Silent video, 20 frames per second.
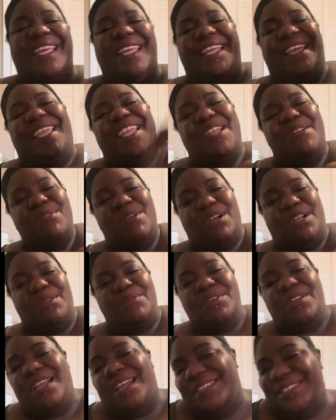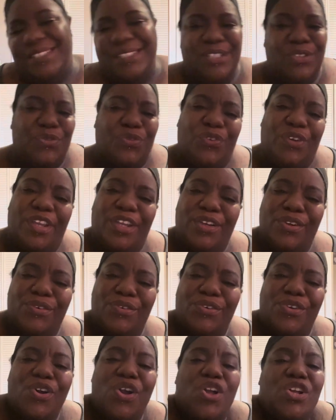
Hey, welcome you guys. This is Fuego.